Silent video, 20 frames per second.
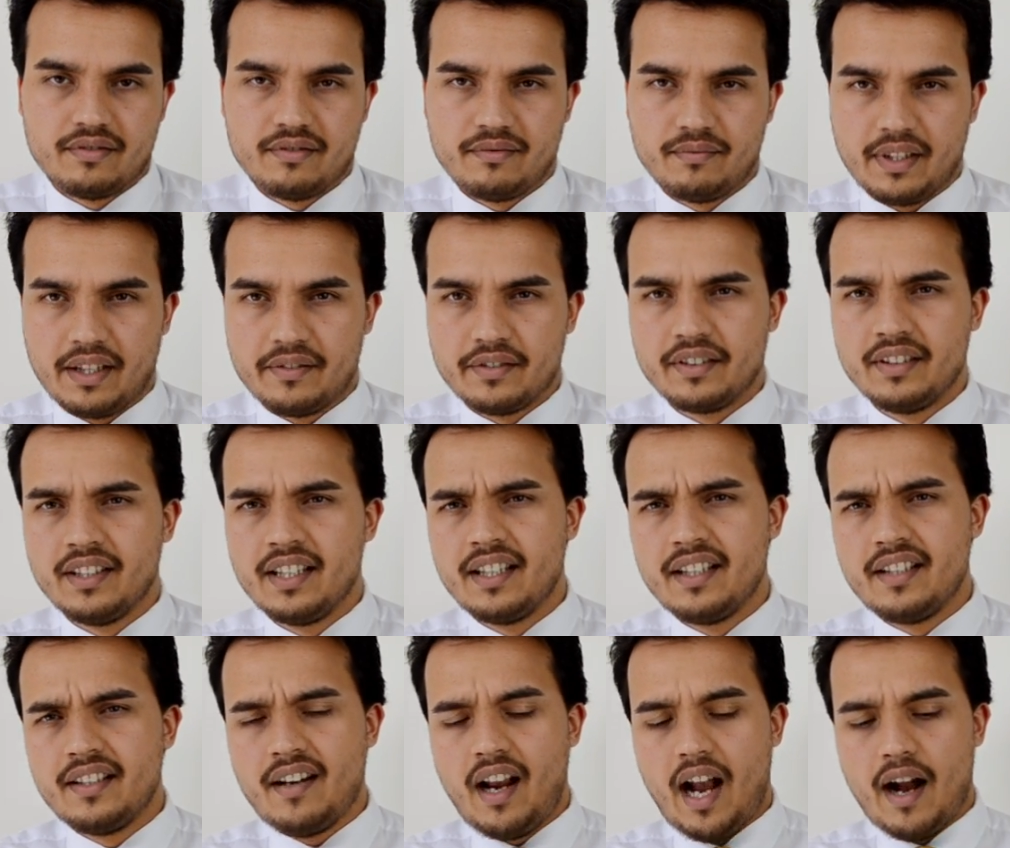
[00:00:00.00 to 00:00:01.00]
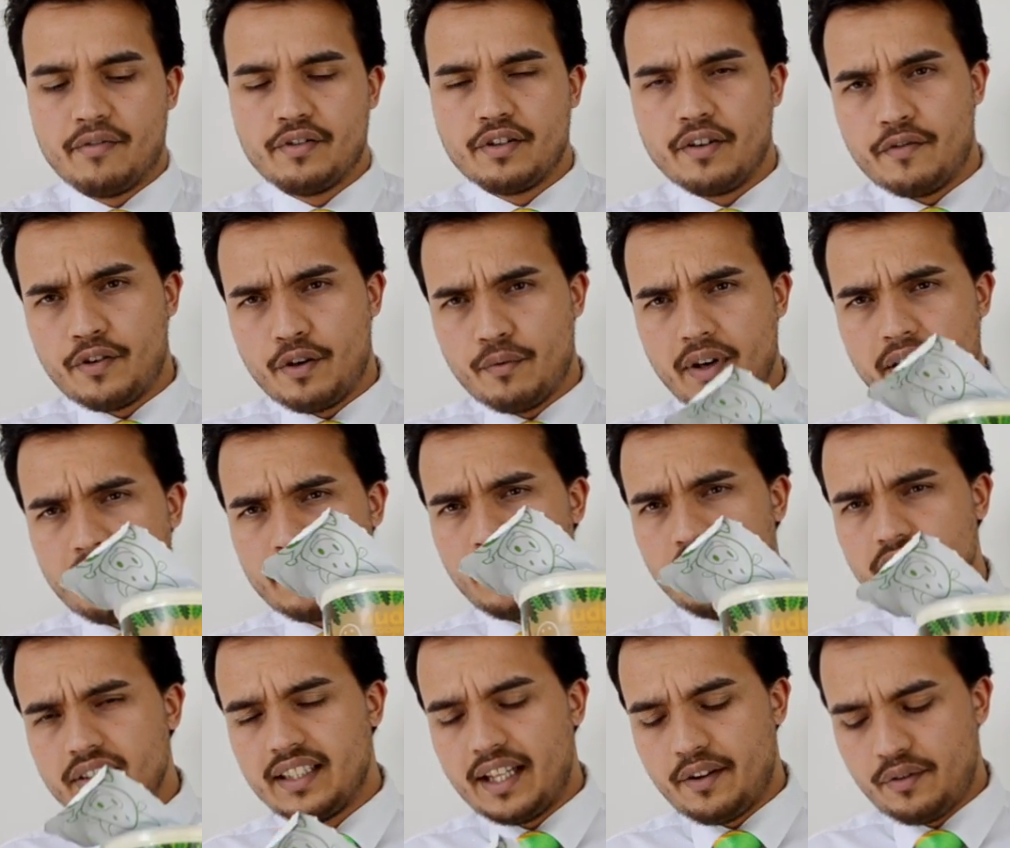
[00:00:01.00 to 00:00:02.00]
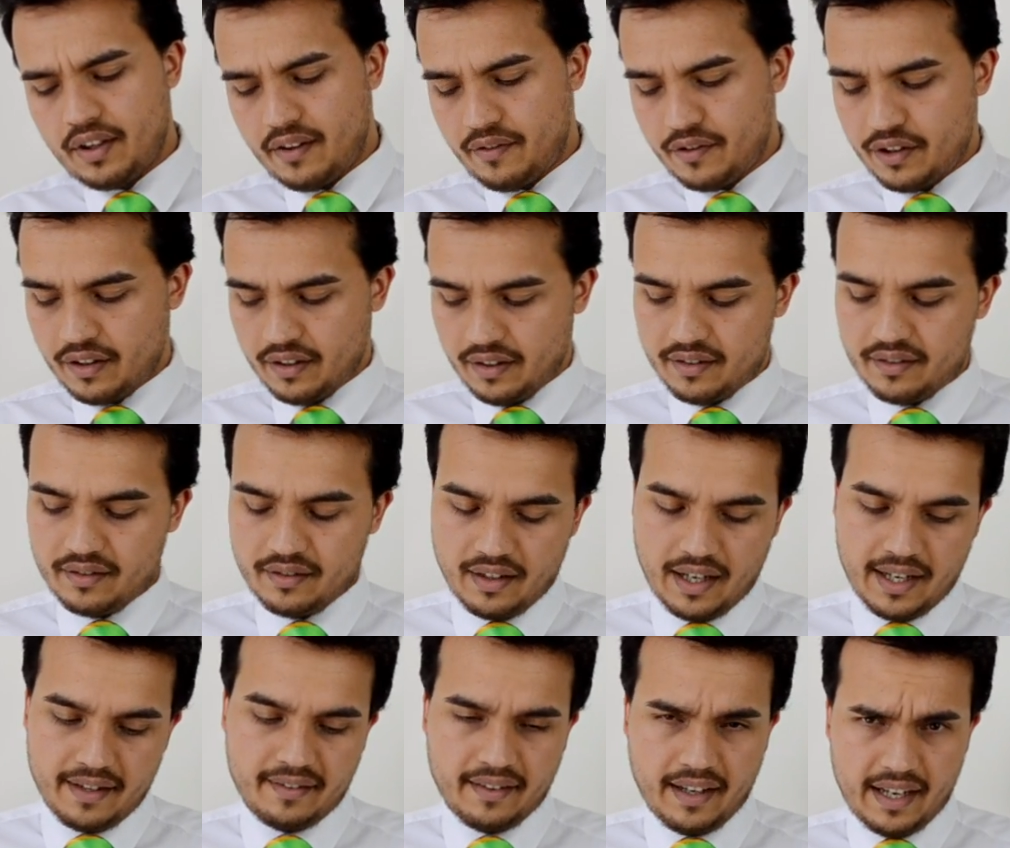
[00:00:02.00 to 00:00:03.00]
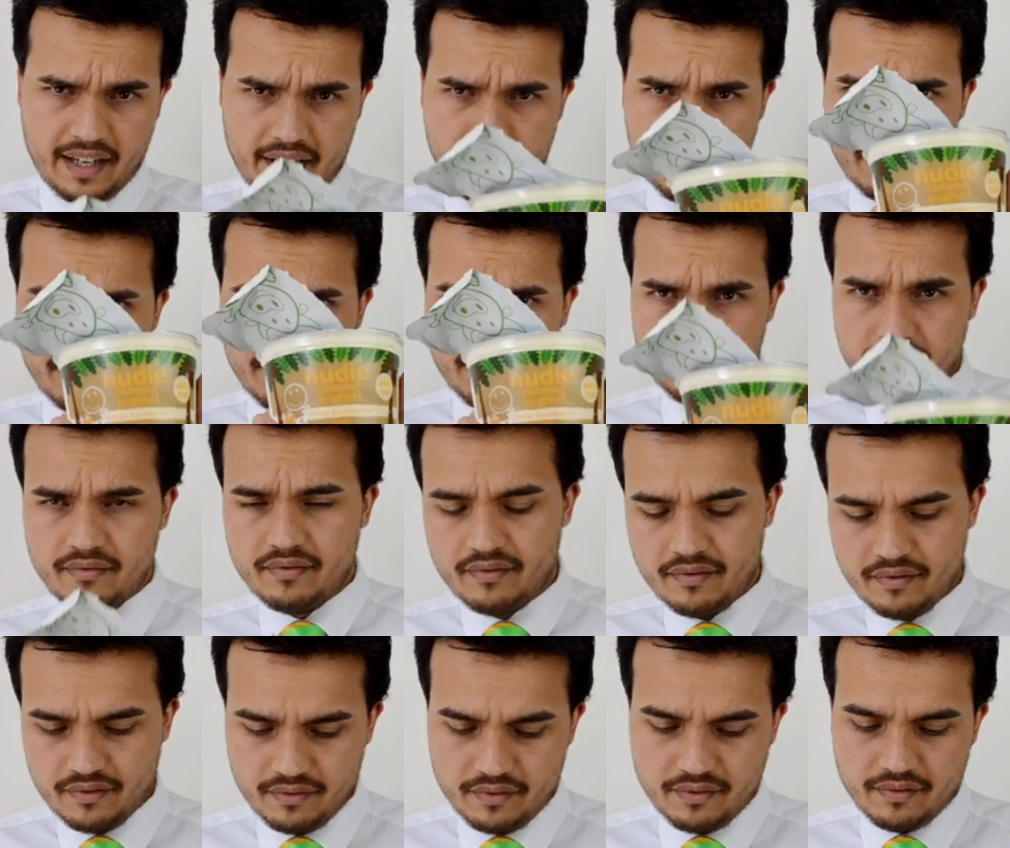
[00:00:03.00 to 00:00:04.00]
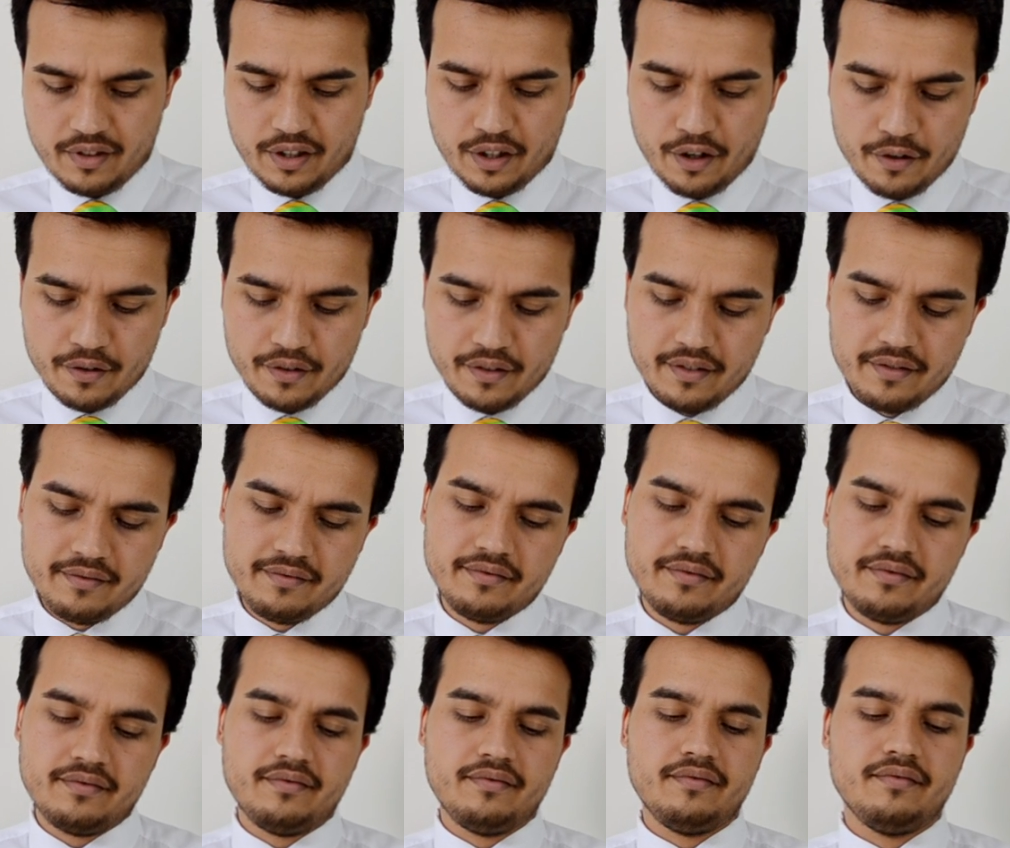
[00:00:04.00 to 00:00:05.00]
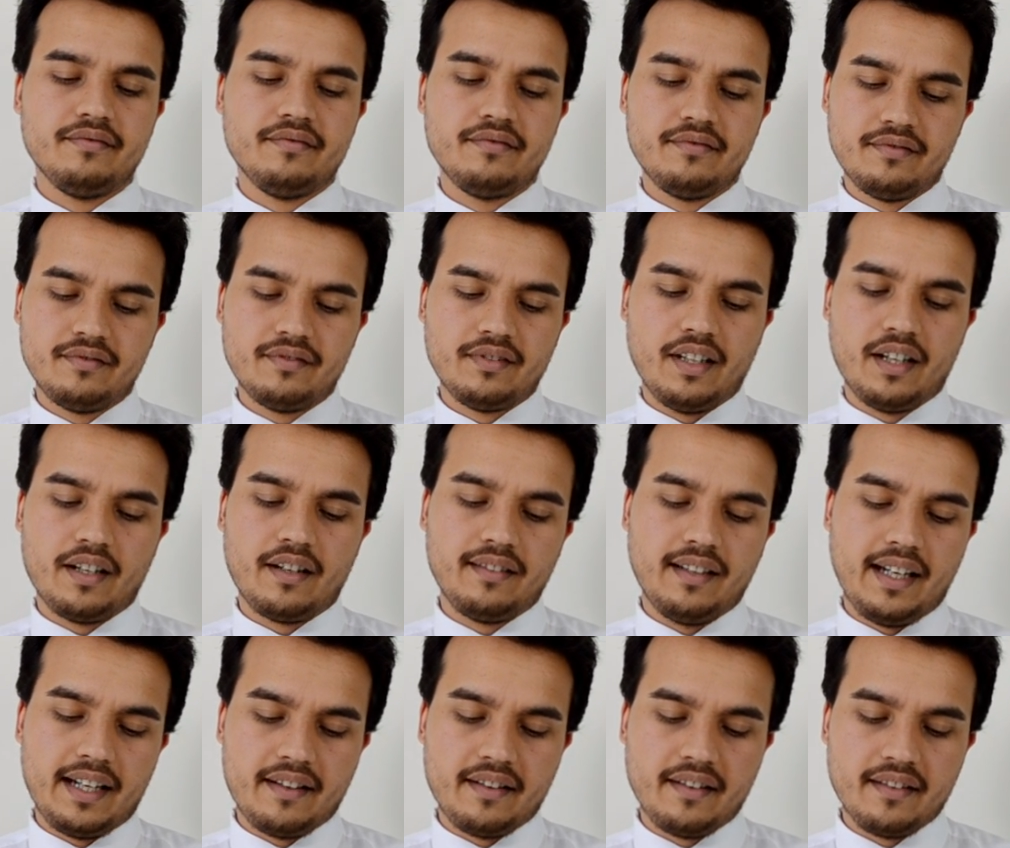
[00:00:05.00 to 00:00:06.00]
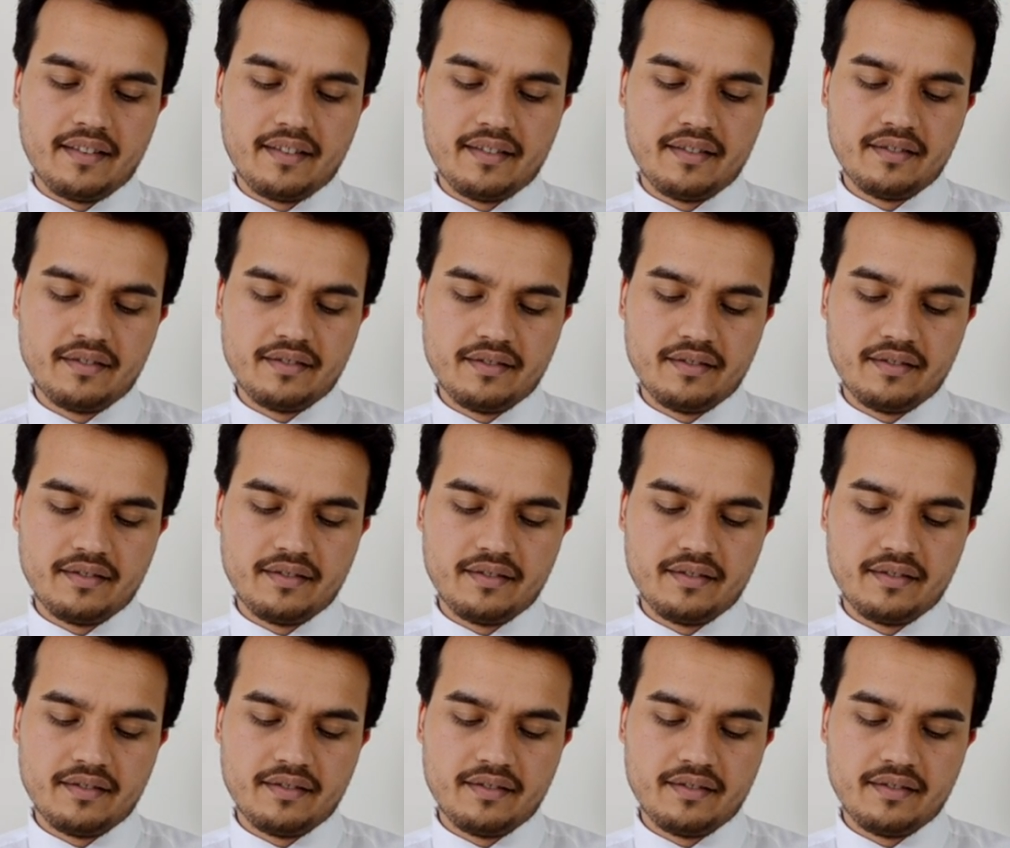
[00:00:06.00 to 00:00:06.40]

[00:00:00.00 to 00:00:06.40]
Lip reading: Whatever. After you view what I've got, and that's what I've got, I say no. I don't like this.